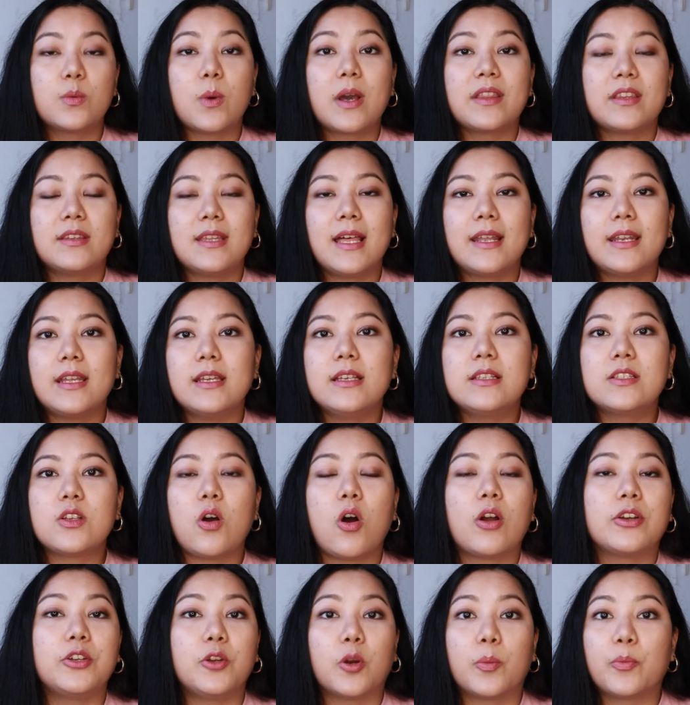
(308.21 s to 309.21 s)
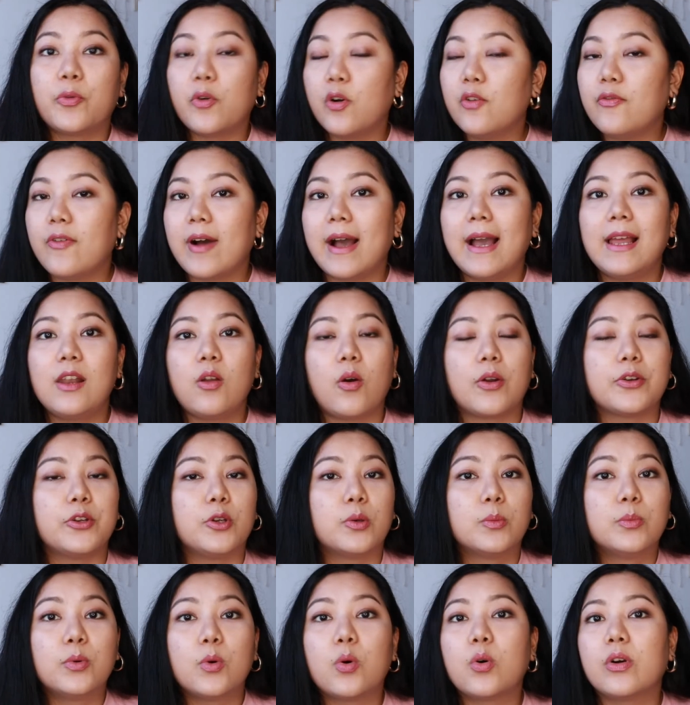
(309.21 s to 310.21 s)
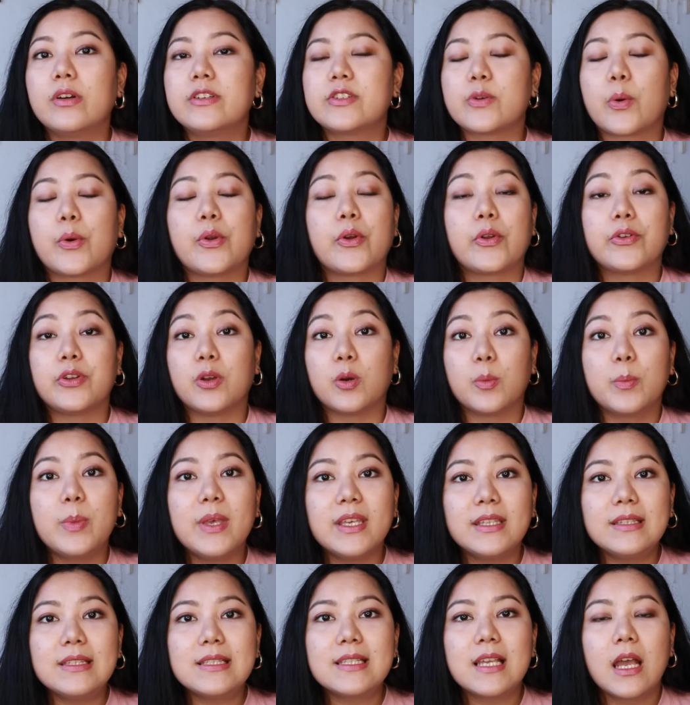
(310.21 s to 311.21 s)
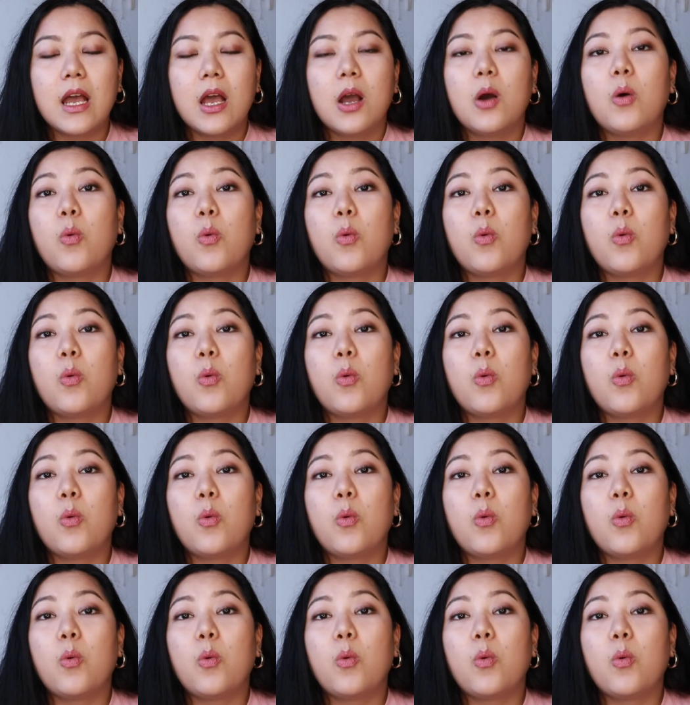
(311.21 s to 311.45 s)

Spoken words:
whether that is on your profile, on your boards, or on your pins,